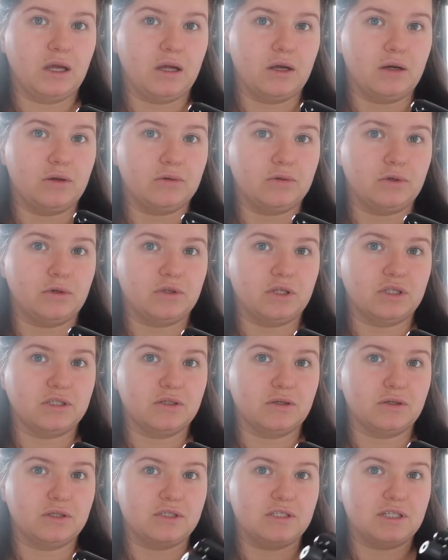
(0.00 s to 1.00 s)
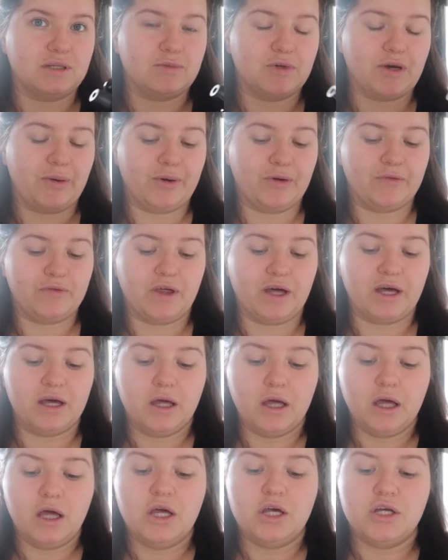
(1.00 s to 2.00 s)
Oh god, there's a lot of steam coming off that.
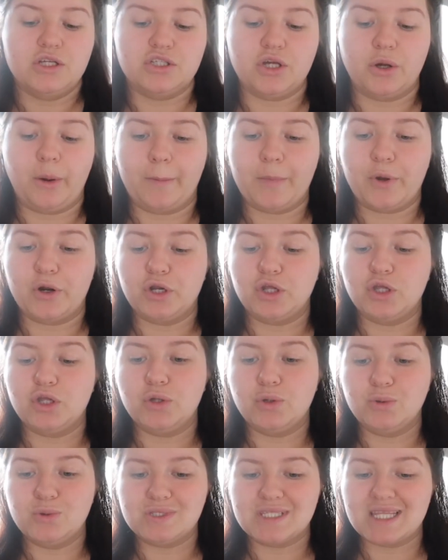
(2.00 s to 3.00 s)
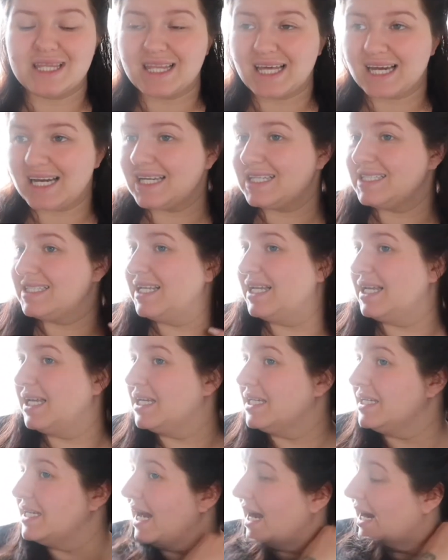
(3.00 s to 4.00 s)
So I'm going to use that
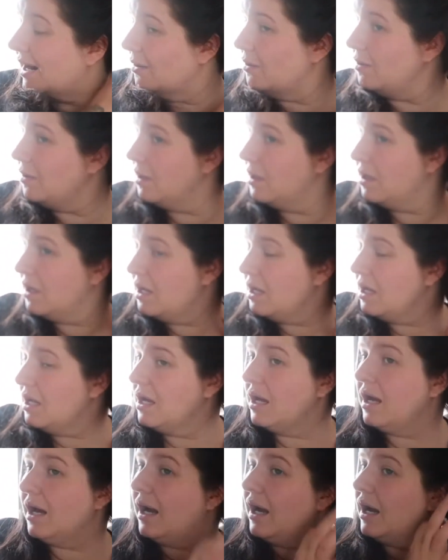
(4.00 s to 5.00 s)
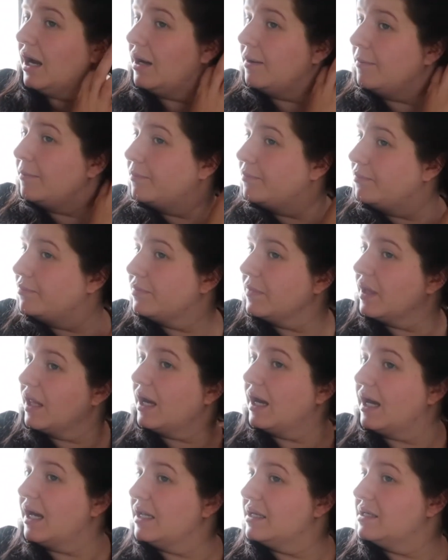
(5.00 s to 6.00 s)
now.
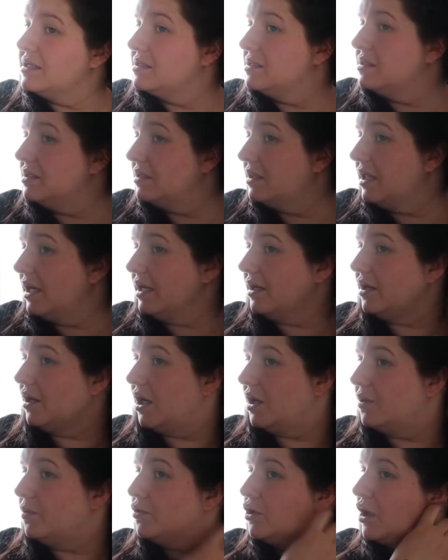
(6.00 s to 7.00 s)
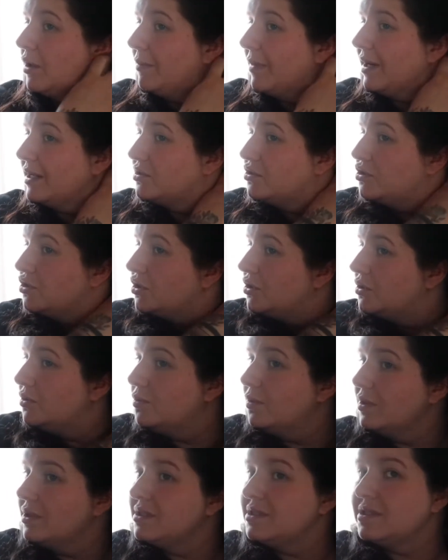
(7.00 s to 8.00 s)
And then I will come back to you
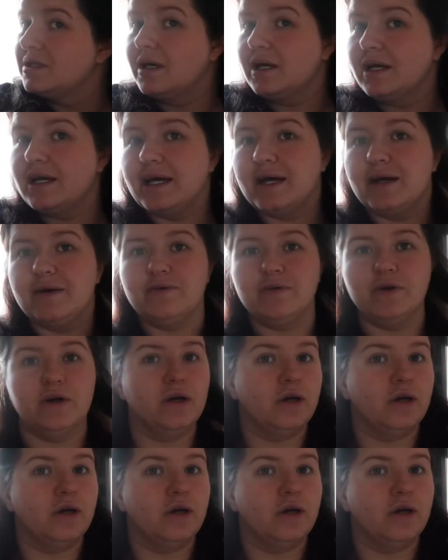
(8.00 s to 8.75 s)
once I have.